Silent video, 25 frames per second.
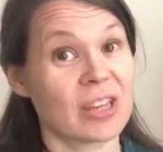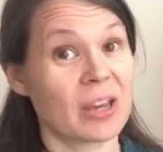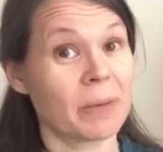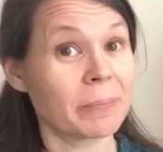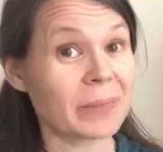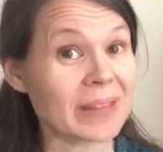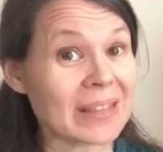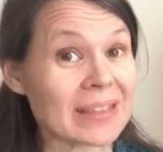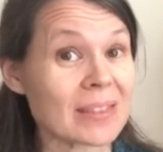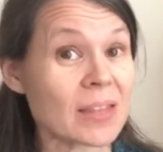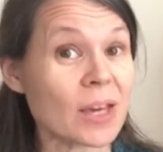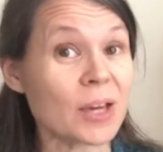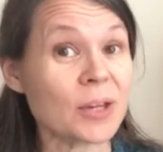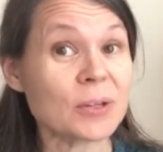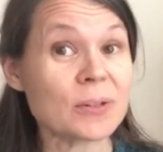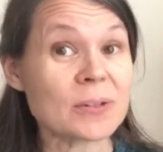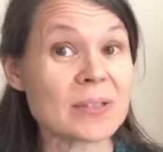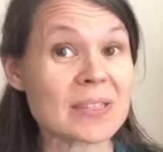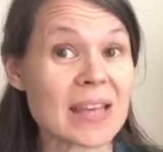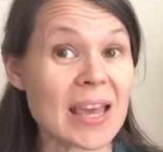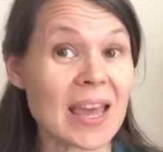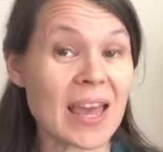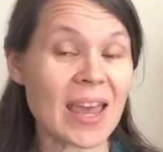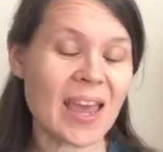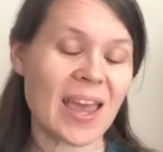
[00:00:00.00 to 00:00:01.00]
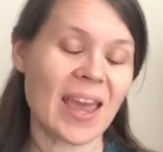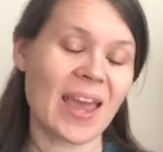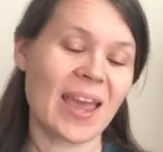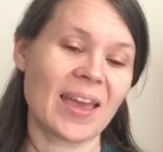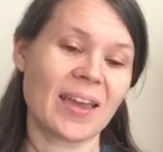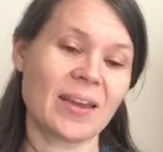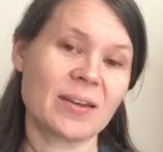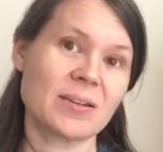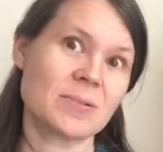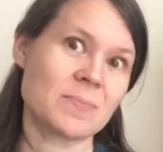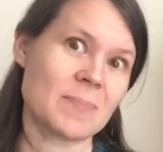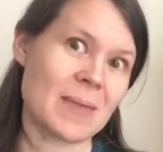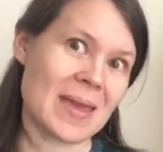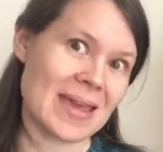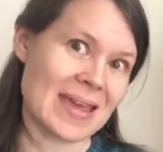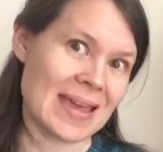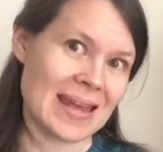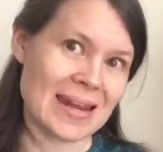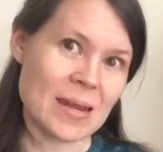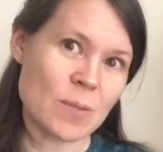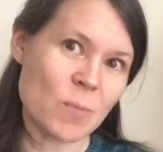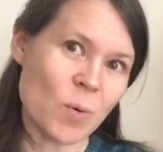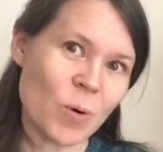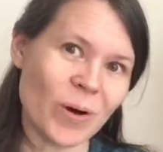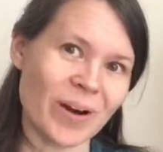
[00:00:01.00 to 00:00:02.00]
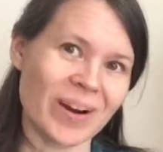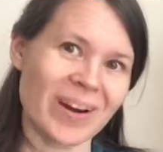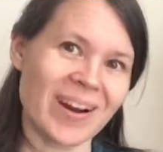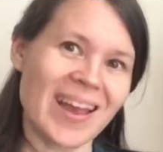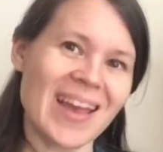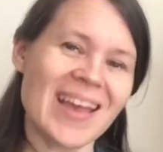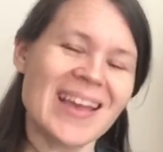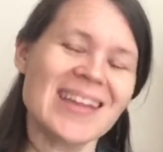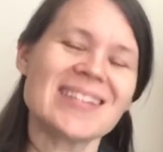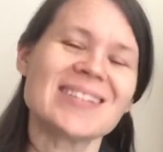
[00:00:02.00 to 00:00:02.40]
complete those and make any more.